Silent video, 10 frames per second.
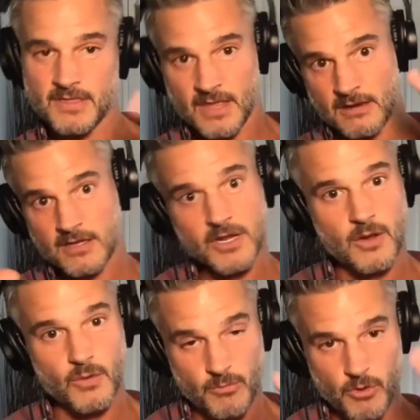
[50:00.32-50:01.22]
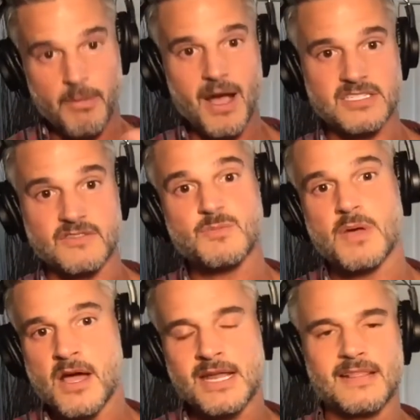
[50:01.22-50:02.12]
then you know, with a more positive spin
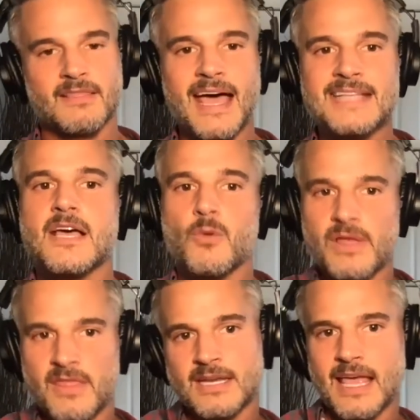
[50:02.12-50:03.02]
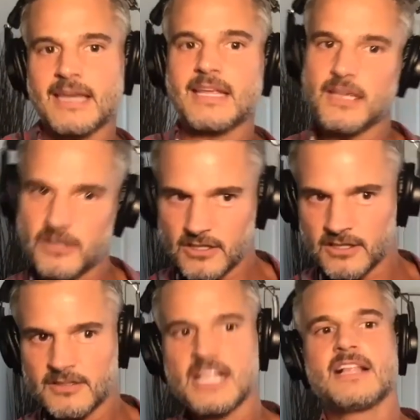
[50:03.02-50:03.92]
on it, that's how we then can
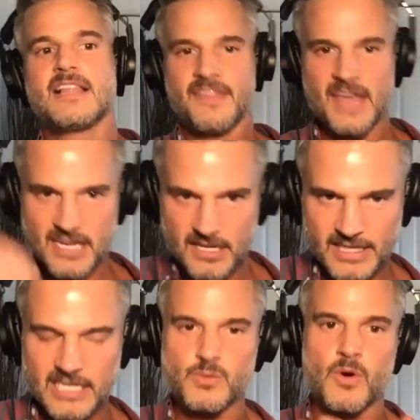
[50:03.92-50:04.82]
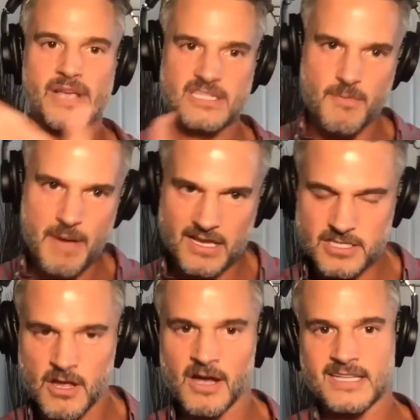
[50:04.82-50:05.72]
heal and that healing is what we get to pass
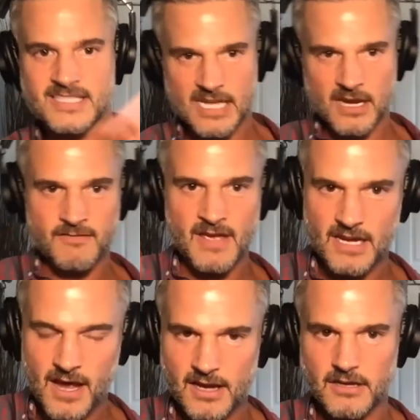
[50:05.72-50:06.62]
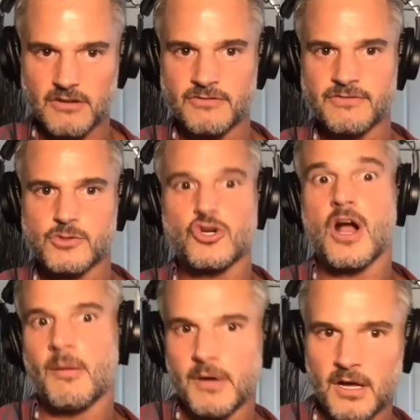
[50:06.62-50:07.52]
along instead of any kind of
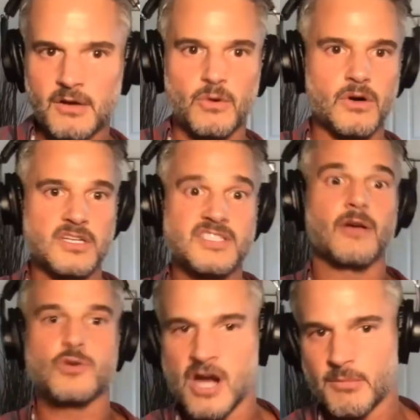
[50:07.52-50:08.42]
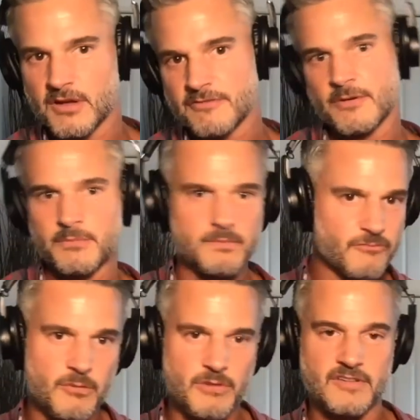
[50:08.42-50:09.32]
trauma or psychodrama from
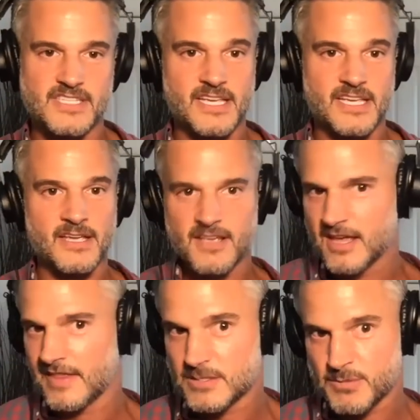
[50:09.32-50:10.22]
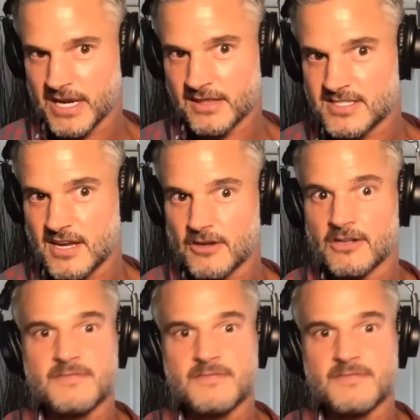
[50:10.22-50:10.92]
from previously and that's breaking the cycle